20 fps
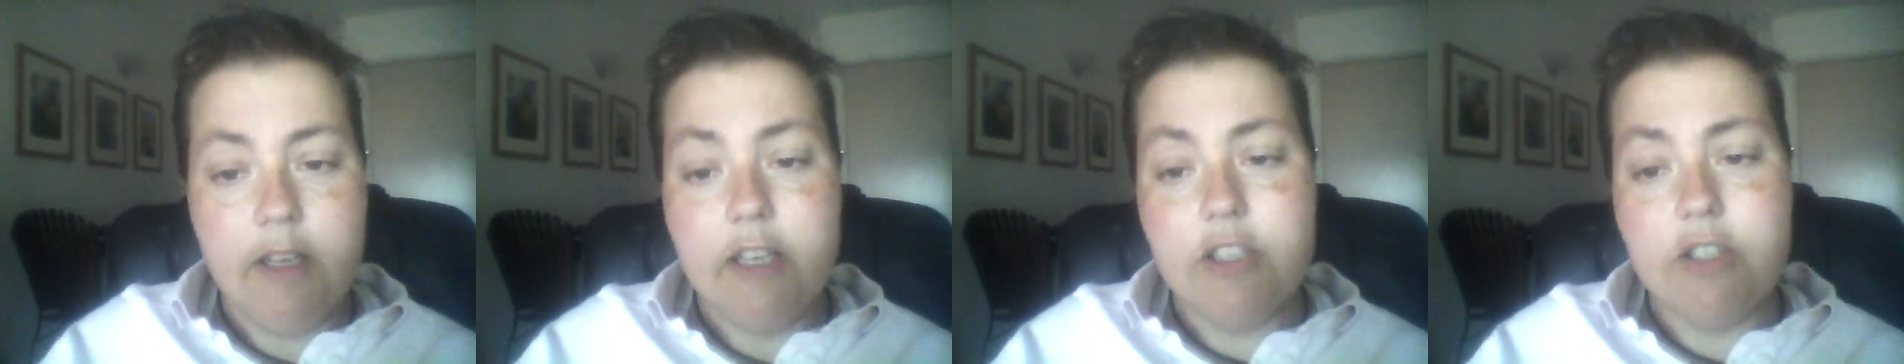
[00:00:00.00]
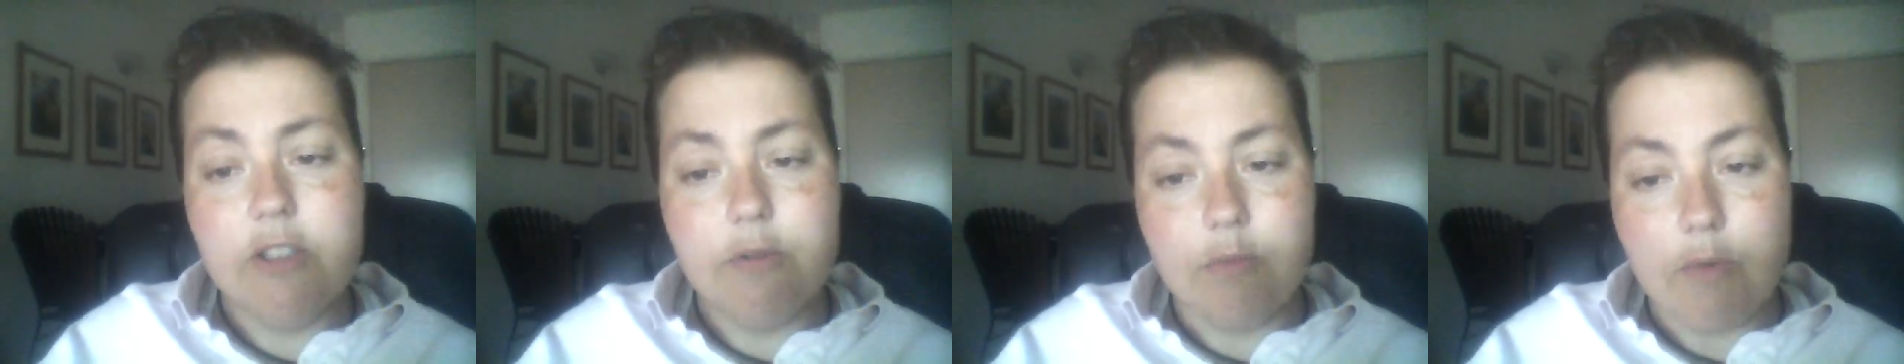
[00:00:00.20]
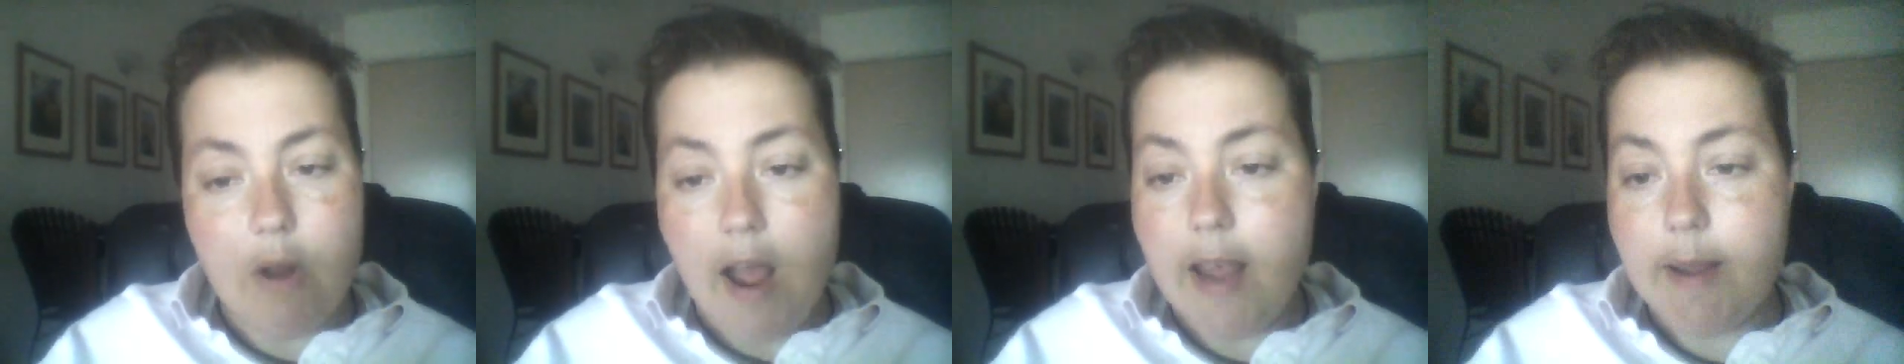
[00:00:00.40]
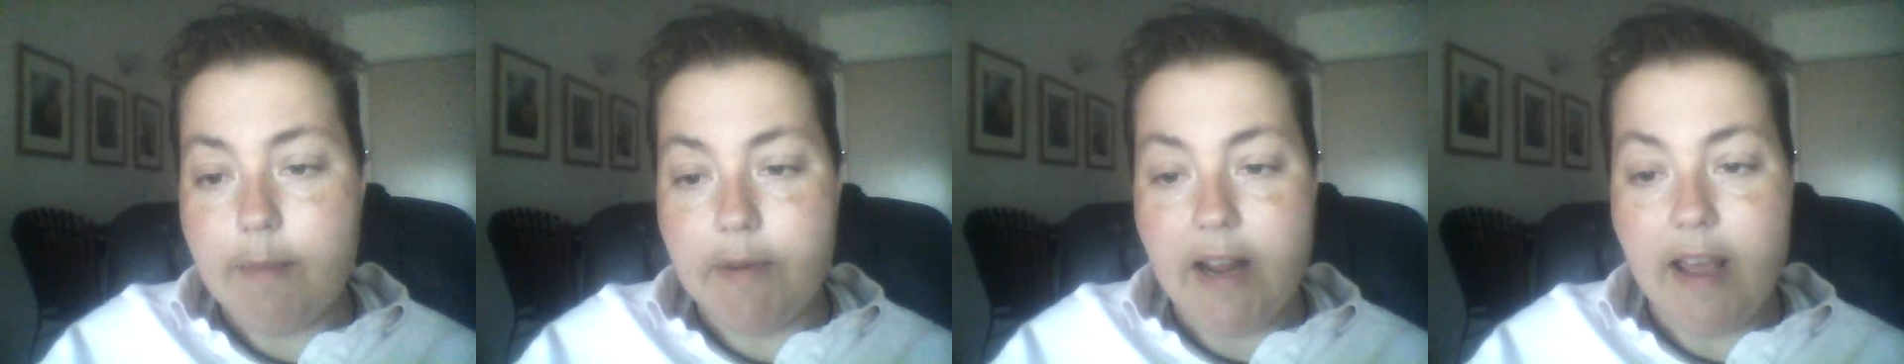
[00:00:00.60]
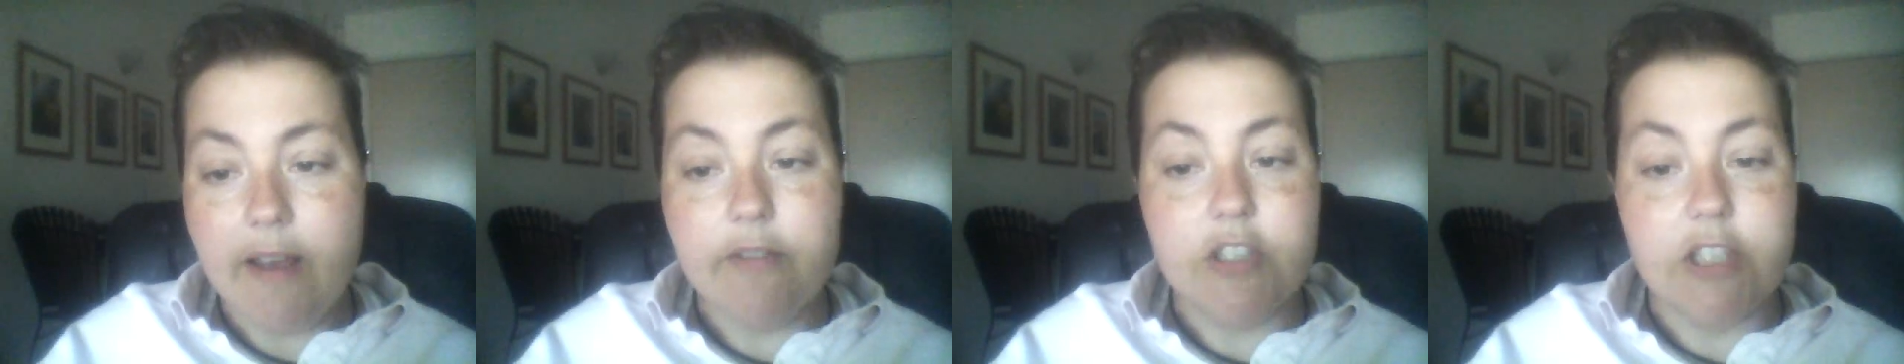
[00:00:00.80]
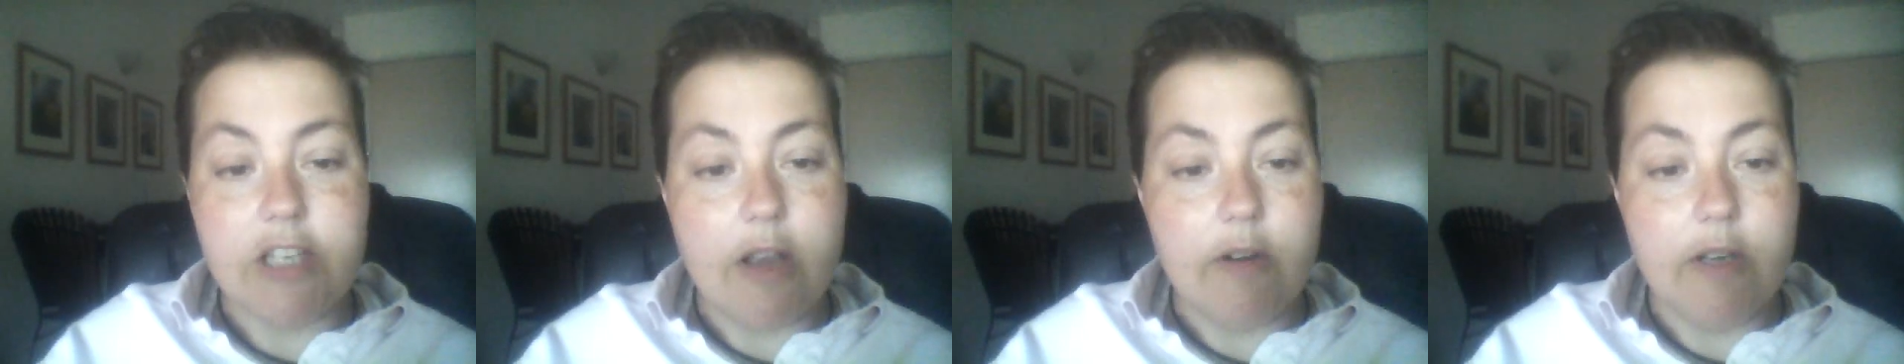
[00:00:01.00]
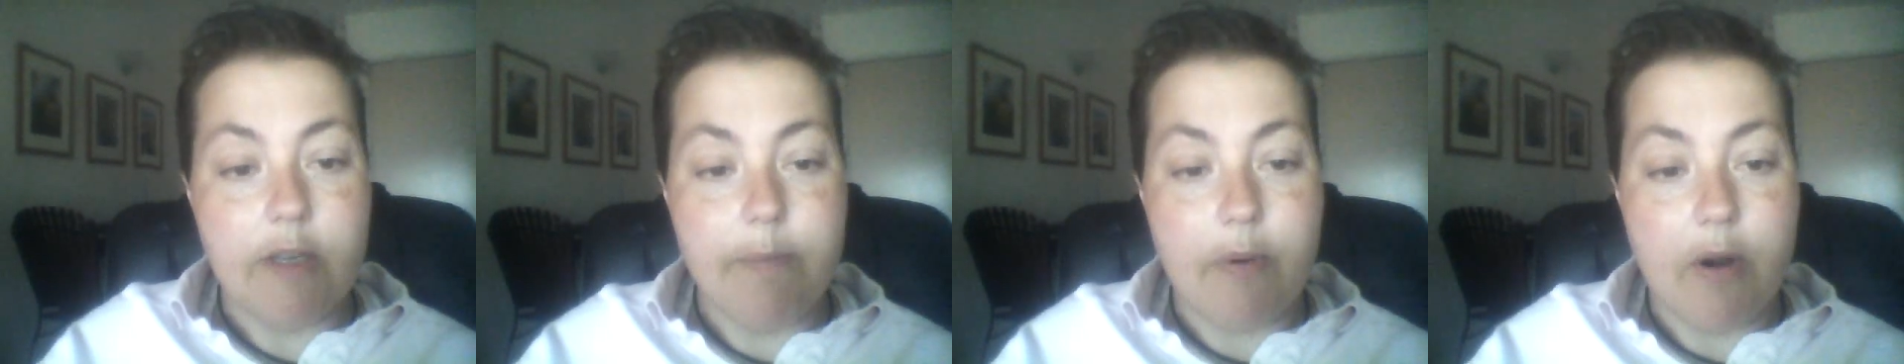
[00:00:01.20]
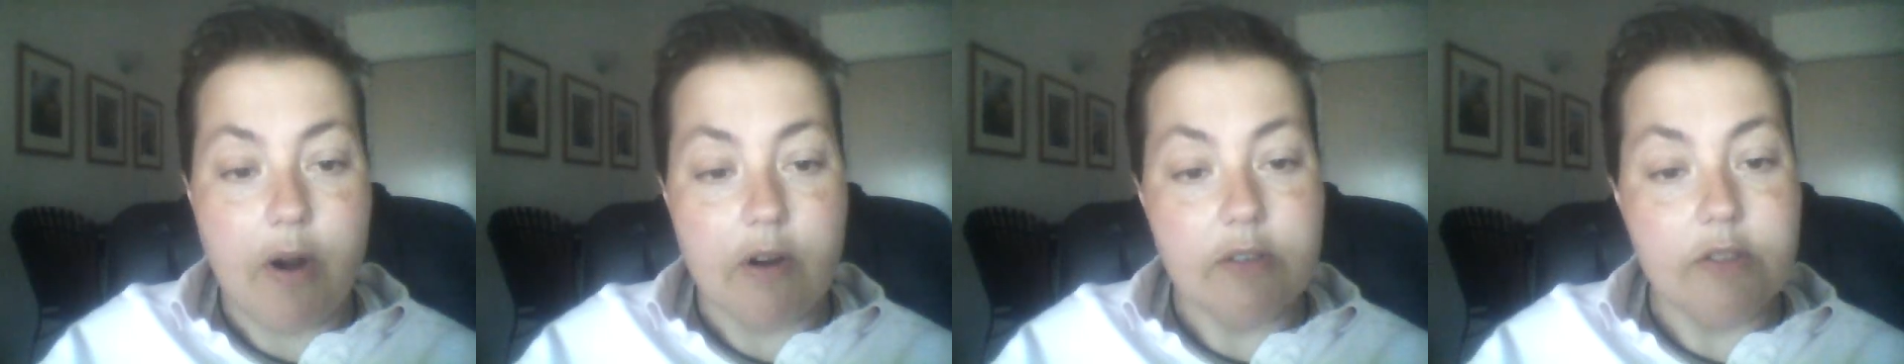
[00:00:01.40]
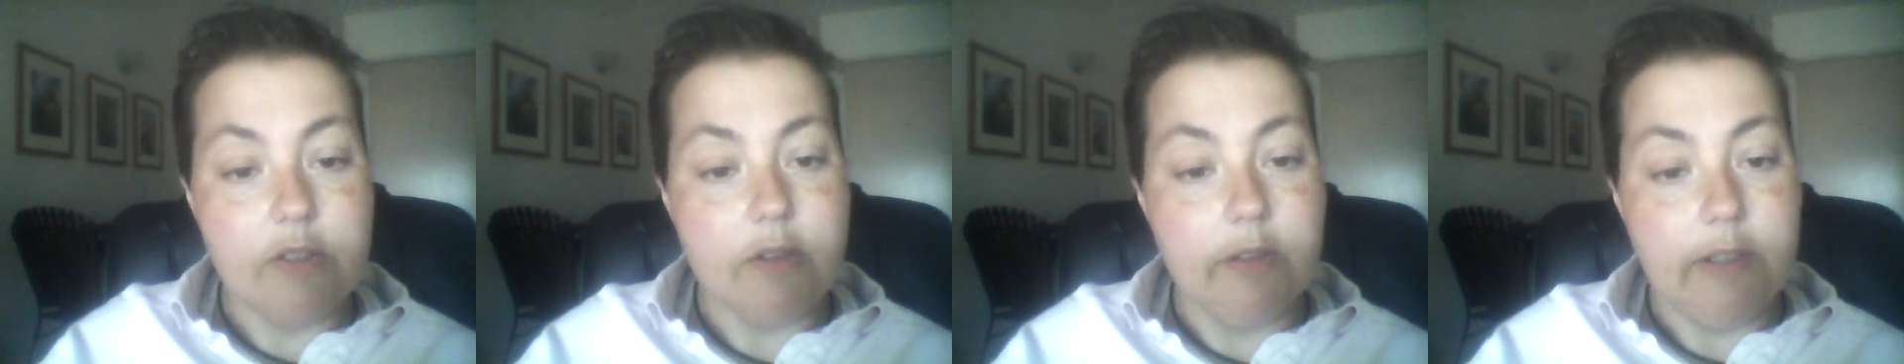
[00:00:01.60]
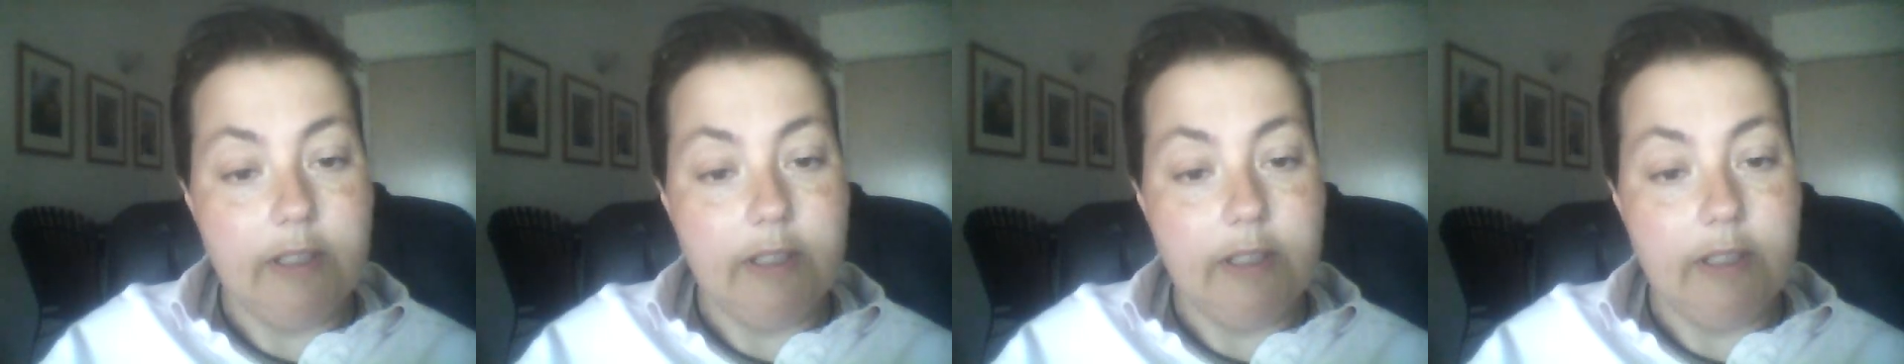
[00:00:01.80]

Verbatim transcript: It should rhyme and have shouty parts,